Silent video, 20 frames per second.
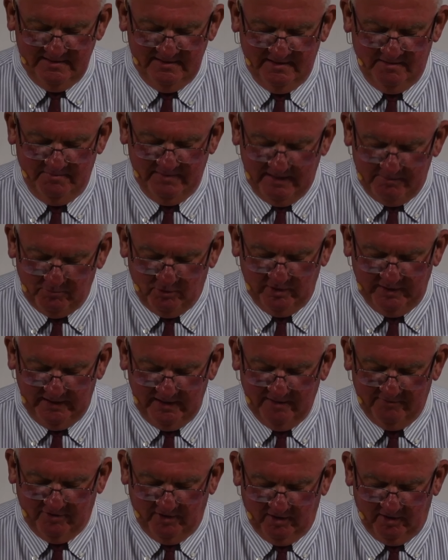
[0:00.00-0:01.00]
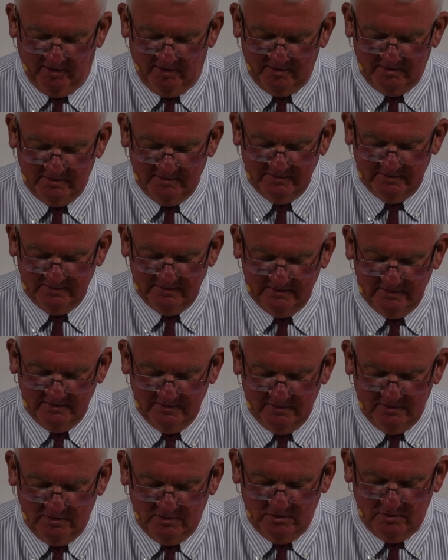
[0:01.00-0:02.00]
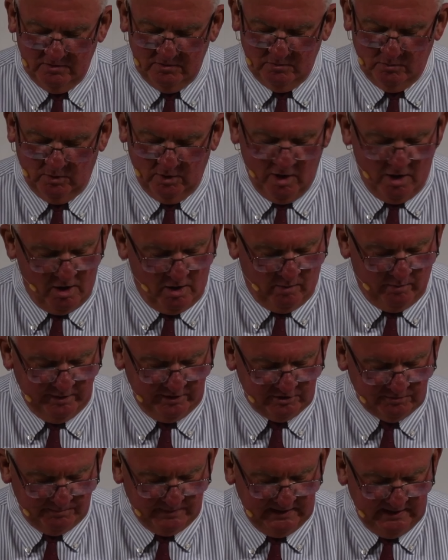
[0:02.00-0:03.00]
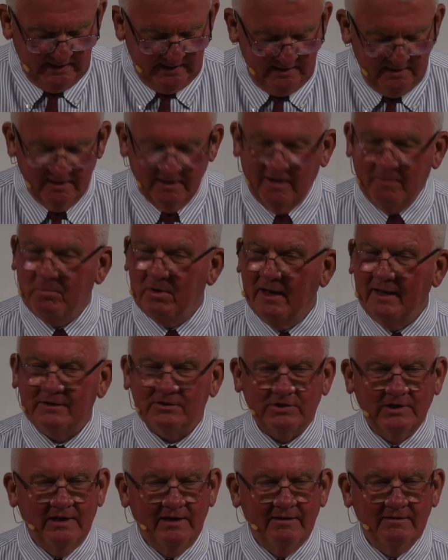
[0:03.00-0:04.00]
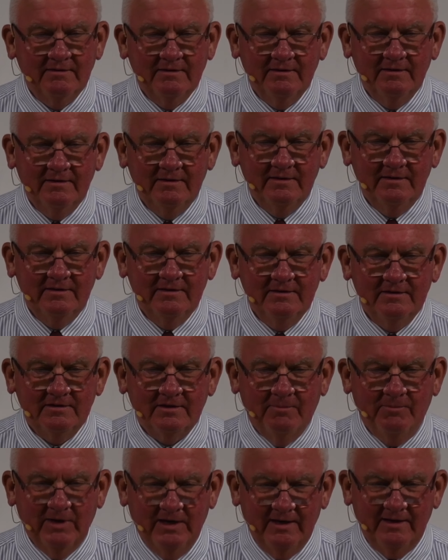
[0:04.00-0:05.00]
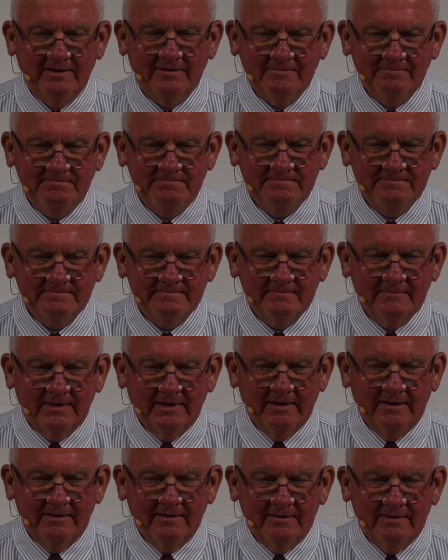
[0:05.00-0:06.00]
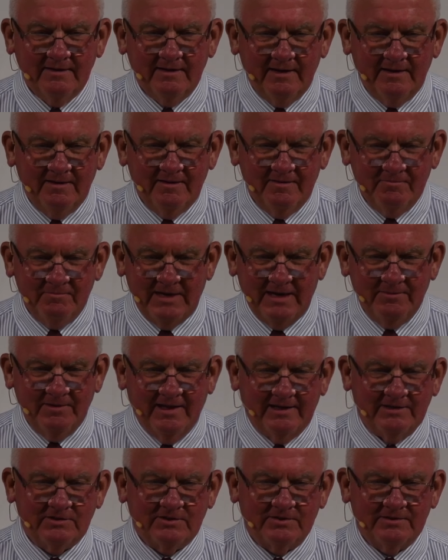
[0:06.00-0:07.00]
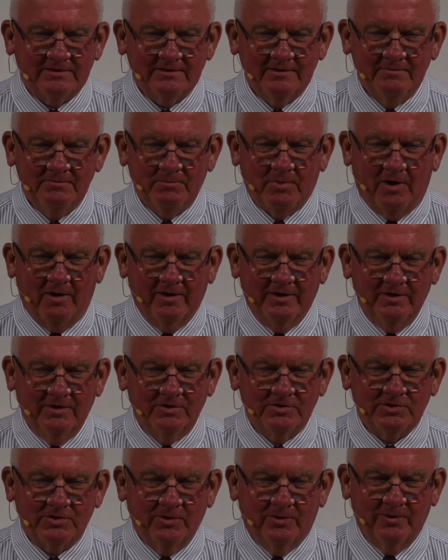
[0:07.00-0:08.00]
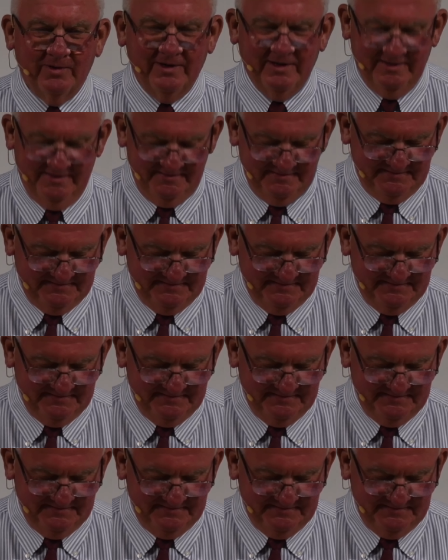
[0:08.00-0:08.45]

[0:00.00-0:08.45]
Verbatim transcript: The memory of her will always be a blessing to me. Uh, maybe that's part of your story.